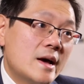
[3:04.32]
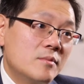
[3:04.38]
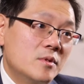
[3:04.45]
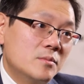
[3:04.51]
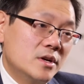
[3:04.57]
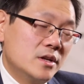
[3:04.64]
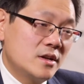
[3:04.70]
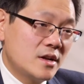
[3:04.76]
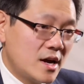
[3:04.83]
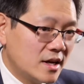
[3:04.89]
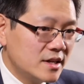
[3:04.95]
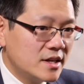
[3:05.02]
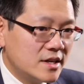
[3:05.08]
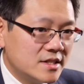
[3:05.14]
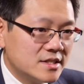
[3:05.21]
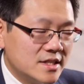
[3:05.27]
abdomen
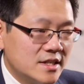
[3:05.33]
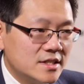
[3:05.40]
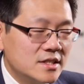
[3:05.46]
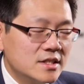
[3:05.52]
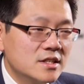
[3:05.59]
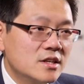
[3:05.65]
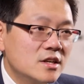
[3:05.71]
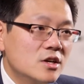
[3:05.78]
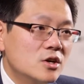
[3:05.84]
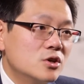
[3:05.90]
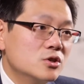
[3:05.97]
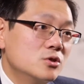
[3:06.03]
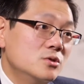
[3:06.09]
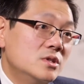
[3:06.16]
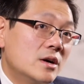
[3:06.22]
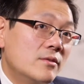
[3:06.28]
under anesthetic
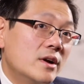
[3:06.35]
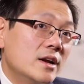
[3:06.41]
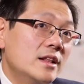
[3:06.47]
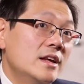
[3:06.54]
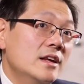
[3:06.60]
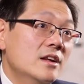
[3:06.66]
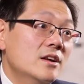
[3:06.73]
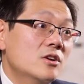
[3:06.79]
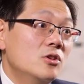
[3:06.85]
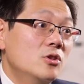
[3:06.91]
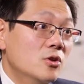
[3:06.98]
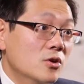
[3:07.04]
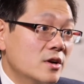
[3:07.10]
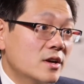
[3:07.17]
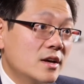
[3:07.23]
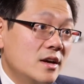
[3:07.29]
to directly
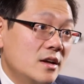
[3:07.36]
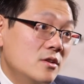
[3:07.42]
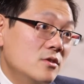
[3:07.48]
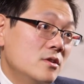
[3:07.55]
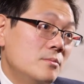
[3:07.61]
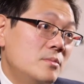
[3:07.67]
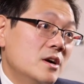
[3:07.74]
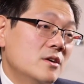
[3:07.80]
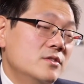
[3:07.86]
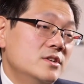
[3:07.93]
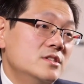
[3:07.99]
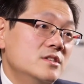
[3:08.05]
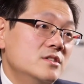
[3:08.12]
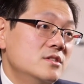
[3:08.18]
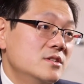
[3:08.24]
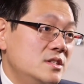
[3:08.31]
look into the
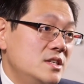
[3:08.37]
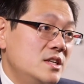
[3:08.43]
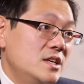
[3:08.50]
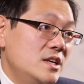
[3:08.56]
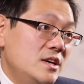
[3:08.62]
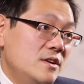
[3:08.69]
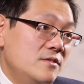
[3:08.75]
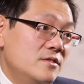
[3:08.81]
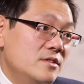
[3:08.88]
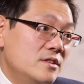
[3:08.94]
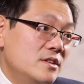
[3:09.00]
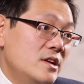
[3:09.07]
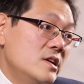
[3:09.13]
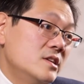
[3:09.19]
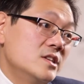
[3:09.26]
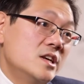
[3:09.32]
pelvis to see if
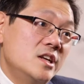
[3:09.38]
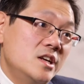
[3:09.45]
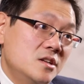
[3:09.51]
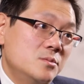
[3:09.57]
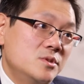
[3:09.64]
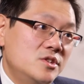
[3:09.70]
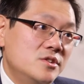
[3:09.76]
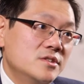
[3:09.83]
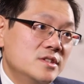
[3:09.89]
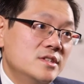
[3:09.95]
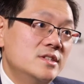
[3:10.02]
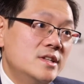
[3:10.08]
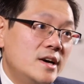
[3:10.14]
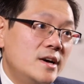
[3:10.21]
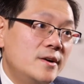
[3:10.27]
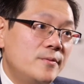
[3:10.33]
there is any endometriosis
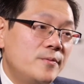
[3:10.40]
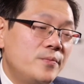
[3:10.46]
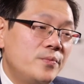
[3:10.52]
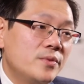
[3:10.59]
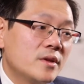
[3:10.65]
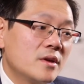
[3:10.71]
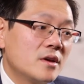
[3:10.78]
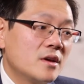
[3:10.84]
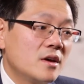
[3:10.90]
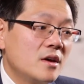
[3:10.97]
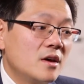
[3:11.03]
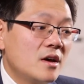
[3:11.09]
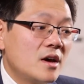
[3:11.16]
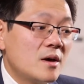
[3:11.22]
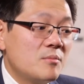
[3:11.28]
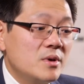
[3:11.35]
there.
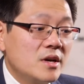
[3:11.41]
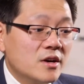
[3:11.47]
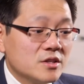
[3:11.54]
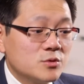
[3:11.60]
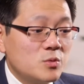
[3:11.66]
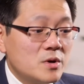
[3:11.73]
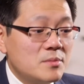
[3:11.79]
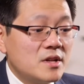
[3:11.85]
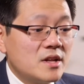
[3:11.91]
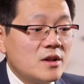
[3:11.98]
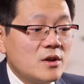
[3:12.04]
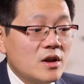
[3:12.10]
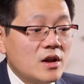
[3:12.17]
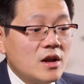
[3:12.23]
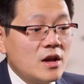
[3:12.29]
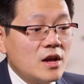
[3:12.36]
And because
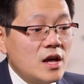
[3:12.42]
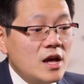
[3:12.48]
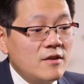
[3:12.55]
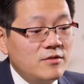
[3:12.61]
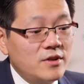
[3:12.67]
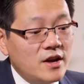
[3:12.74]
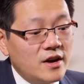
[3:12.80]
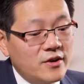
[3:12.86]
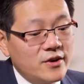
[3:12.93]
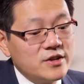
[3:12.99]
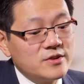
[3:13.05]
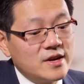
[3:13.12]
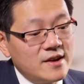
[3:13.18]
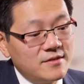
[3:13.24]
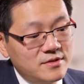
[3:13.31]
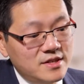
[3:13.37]
women, if they are going
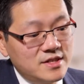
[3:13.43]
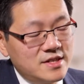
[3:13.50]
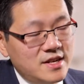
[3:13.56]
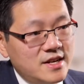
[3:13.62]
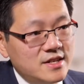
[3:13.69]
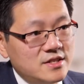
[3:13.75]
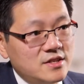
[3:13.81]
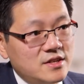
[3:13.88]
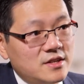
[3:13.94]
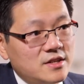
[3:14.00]
to have this test,